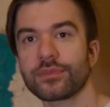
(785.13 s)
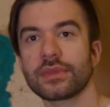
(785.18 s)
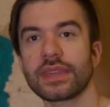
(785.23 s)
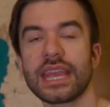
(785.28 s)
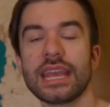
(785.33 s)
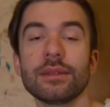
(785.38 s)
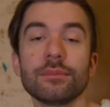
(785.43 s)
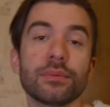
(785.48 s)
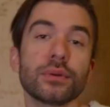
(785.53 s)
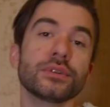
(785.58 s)

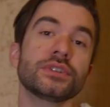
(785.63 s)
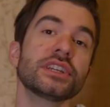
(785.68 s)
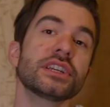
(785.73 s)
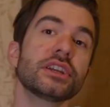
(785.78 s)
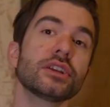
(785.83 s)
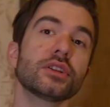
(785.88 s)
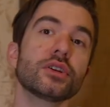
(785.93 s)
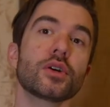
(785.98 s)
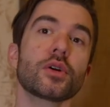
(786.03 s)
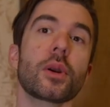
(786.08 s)
In
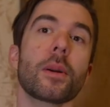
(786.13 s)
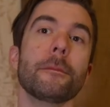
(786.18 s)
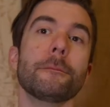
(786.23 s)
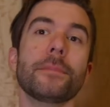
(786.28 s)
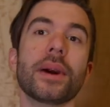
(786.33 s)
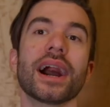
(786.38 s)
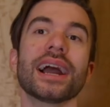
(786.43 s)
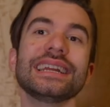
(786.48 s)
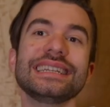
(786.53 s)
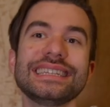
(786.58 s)
particular,
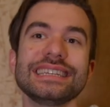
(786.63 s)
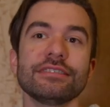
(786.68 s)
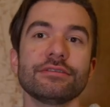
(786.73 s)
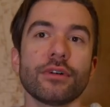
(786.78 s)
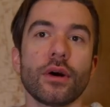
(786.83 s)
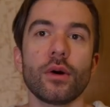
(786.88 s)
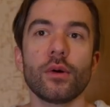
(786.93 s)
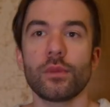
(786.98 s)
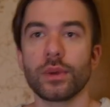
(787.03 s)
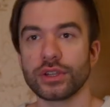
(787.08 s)
by
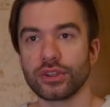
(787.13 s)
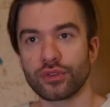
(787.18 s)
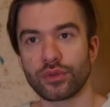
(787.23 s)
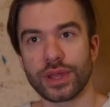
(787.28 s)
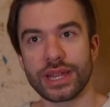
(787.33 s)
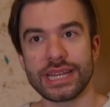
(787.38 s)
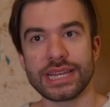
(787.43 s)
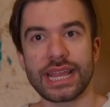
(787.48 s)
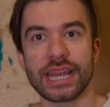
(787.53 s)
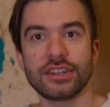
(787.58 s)
default, when
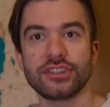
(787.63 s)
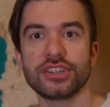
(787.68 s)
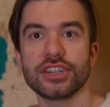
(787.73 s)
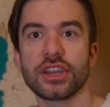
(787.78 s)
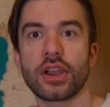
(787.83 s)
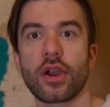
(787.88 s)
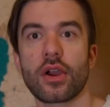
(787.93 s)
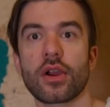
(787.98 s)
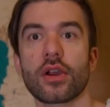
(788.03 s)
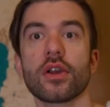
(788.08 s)
grading
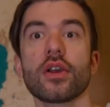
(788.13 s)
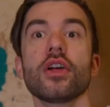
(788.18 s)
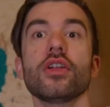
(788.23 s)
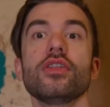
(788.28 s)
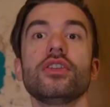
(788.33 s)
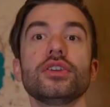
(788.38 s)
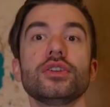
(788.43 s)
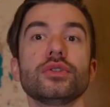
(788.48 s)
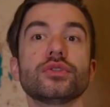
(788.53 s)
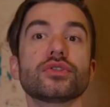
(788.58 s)
HDR,
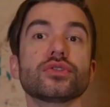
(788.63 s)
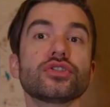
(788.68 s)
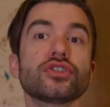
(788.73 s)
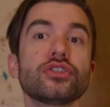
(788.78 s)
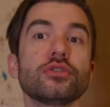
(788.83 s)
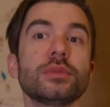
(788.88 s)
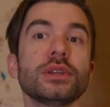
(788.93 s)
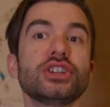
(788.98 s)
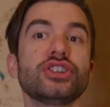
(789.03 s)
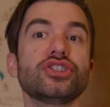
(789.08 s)
the user
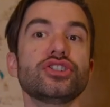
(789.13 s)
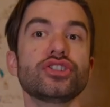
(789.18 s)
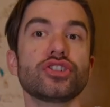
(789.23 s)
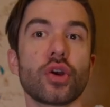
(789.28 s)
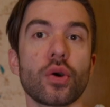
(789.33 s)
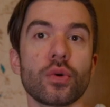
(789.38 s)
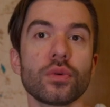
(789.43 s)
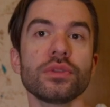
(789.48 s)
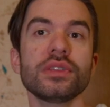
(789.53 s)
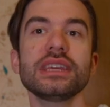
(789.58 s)
should be
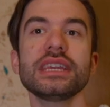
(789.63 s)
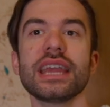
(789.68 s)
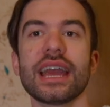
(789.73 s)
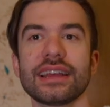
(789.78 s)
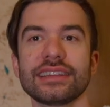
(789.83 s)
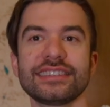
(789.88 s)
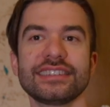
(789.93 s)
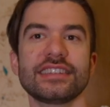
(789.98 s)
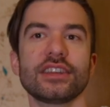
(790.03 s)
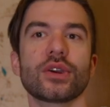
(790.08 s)
shown the
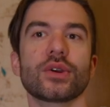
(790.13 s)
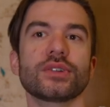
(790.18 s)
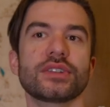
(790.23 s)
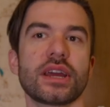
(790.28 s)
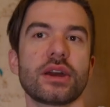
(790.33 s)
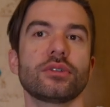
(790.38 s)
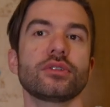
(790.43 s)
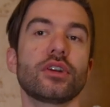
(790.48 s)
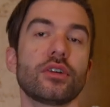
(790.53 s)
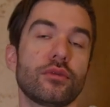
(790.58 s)
SDR
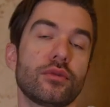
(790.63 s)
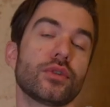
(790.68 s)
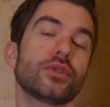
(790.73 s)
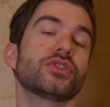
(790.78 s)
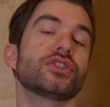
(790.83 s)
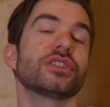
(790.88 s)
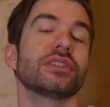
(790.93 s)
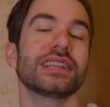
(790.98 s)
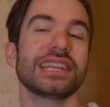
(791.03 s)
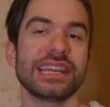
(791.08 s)
down
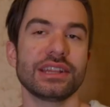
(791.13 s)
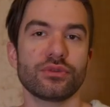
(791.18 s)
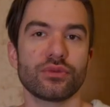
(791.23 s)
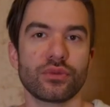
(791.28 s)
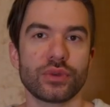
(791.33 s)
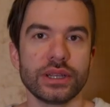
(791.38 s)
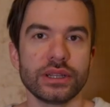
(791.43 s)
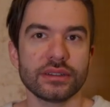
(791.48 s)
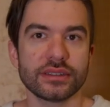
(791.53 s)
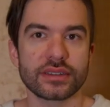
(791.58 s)
conversion in
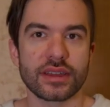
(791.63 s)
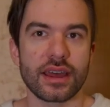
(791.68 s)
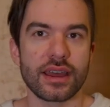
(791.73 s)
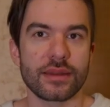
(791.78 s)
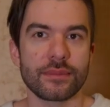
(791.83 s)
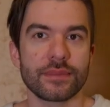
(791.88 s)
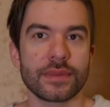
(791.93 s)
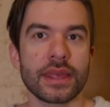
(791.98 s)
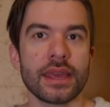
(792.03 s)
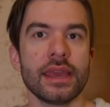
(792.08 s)
real
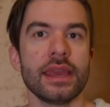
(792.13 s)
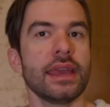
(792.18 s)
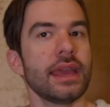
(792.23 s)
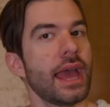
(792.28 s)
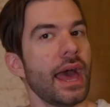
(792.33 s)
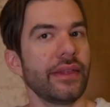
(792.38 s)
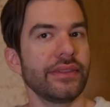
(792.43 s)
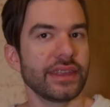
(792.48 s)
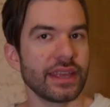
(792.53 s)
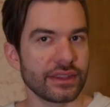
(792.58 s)
time,
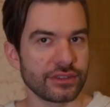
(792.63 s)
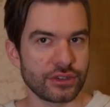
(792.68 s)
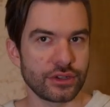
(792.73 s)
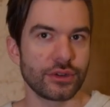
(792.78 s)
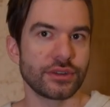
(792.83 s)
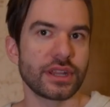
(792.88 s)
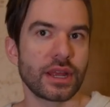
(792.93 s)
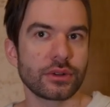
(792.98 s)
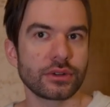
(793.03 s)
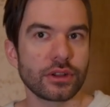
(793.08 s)
and the
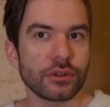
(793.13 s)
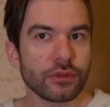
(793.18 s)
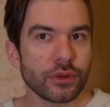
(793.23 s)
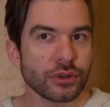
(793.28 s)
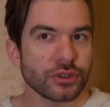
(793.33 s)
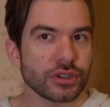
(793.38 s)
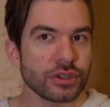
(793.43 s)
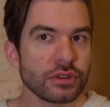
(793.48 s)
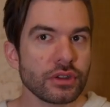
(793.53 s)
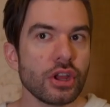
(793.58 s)
SDR down
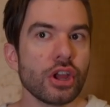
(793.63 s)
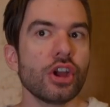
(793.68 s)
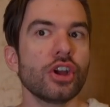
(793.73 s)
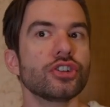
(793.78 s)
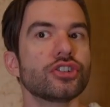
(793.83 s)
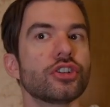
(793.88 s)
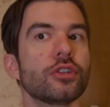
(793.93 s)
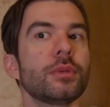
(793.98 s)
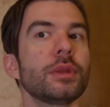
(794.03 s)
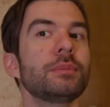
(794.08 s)
conversion
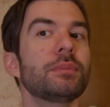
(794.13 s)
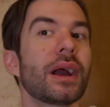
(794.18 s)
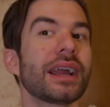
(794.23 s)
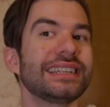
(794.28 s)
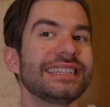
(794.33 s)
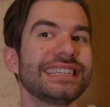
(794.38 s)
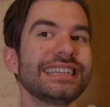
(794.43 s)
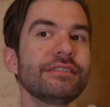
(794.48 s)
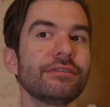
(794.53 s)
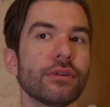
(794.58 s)
should be by
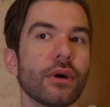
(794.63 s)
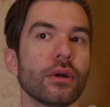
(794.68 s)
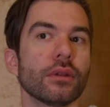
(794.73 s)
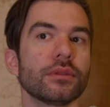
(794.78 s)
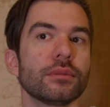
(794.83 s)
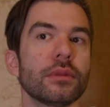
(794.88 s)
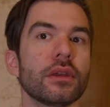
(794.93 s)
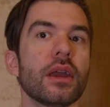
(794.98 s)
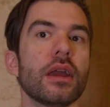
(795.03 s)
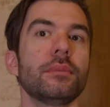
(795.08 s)
default
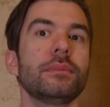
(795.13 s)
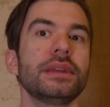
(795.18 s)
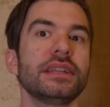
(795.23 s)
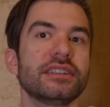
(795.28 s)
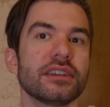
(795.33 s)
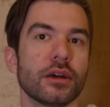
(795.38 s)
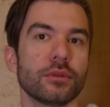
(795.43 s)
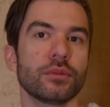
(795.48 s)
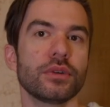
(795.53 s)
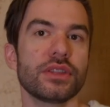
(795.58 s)
be
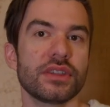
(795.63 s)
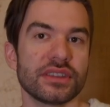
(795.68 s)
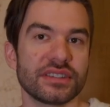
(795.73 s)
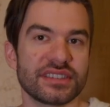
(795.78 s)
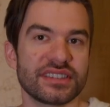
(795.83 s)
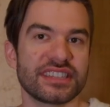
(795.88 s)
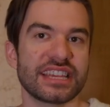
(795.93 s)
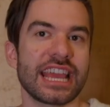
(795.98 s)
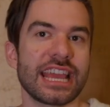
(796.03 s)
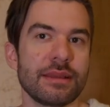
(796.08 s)
done with the
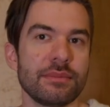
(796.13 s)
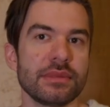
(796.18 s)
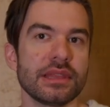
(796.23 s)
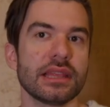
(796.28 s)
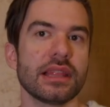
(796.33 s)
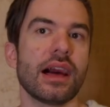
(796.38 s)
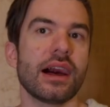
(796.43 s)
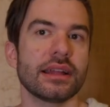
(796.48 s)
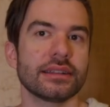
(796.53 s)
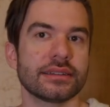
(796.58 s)
same
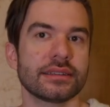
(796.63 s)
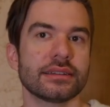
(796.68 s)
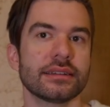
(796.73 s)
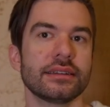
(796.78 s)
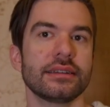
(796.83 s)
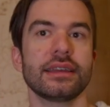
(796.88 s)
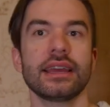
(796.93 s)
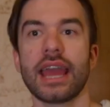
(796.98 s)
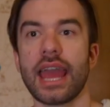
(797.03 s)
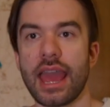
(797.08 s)
LUT
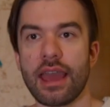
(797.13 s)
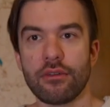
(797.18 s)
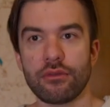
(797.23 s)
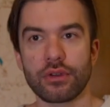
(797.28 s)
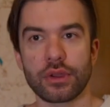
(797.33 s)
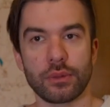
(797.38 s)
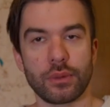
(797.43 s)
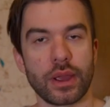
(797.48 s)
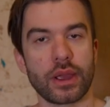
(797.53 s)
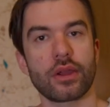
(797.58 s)

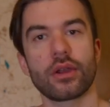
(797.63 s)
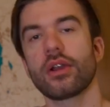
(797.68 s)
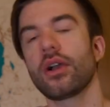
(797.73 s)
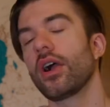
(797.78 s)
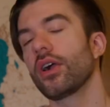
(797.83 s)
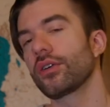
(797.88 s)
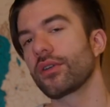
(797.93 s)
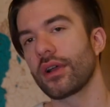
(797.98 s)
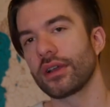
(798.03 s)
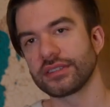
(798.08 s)
everywhere
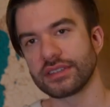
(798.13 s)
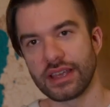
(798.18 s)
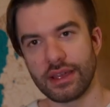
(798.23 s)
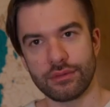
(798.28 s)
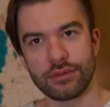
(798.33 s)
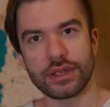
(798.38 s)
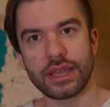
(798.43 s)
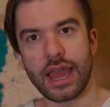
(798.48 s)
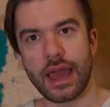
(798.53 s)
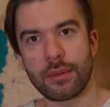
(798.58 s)
across
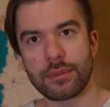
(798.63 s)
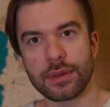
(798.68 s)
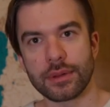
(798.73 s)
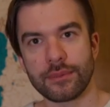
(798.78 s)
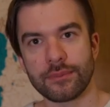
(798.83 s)
every app.